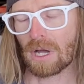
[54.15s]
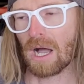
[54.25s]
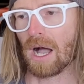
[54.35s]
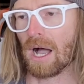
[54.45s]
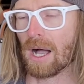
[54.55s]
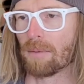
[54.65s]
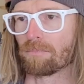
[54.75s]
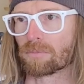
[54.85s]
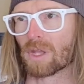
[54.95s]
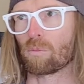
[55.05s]

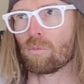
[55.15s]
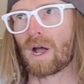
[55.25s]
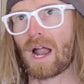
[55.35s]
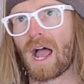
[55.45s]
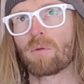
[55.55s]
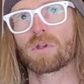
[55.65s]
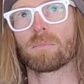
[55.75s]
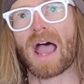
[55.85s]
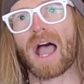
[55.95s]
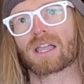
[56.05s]
what I would
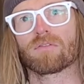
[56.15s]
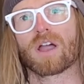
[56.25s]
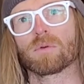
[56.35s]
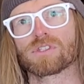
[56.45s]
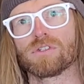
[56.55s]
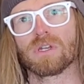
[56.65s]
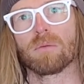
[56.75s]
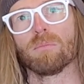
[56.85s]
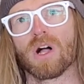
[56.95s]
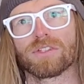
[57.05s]
pack if I was doing a
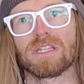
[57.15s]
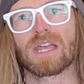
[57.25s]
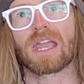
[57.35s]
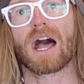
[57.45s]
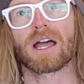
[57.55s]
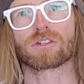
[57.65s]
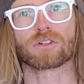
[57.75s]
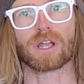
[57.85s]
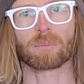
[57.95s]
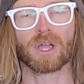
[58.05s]
multi-day hut
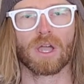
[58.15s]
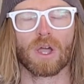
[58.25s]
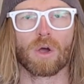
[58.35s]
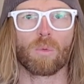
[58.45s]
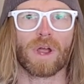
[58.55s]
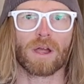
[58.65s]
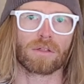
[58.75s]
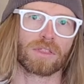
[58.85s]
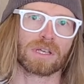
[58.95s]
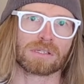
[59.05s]
trip, where
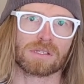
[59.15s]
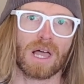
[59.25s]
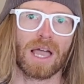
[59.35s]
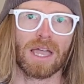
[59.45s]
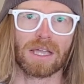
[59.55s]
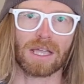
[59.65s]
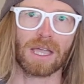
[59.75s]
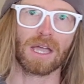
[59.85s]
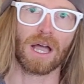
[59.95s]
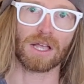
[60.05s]
things like
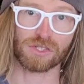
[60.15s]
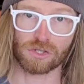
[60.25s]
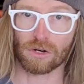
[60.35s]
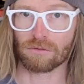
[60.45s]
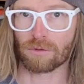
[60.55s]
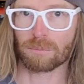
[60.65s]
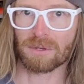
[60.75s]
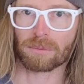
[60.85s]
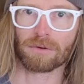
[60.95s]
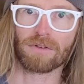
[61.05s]
a stove would
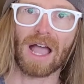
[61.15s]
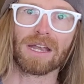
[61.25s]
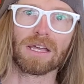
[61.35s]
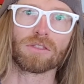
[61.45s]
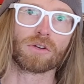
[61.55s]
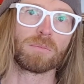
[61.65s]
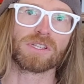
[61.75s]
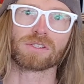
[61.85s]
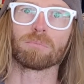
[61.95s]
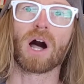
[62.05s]
be provided, there'd be
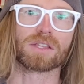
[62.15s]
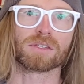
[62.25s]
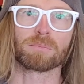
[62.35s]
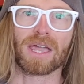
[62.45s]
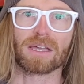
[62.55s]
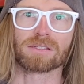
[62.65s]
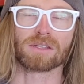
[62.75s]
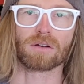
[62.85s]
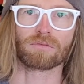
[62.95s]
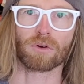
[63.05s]
some pots and pans
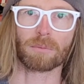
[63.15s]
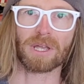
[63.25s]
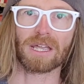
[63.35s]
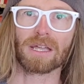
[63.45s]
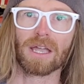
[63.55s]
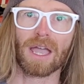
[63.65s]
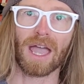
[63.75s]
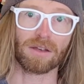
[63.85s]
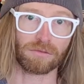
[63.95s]
there for me, and